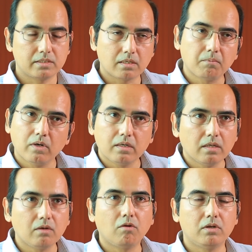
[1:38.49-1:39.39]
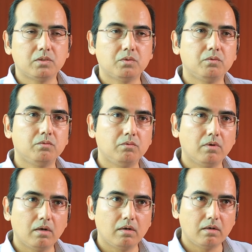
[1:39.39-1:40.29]
extrapolate their knowledge
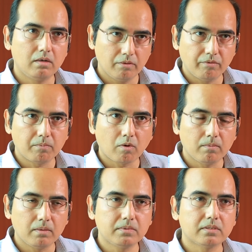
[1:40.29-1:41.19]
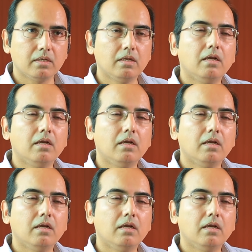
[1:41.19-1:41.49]
to different problems,